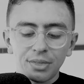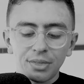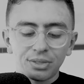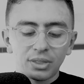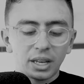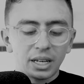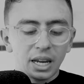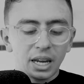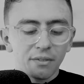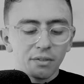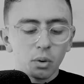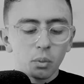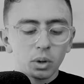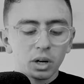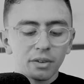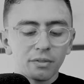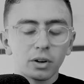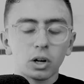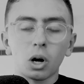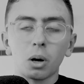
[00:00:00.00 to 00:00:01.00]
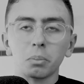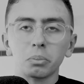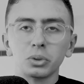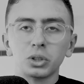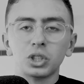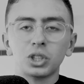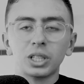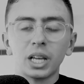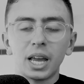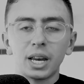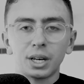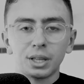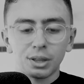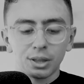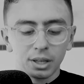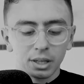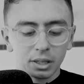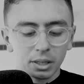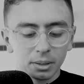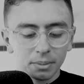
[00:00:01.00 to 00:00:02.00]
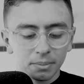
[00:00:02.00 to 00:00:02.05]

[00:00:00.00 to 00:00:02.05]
they never would have accomplished anything.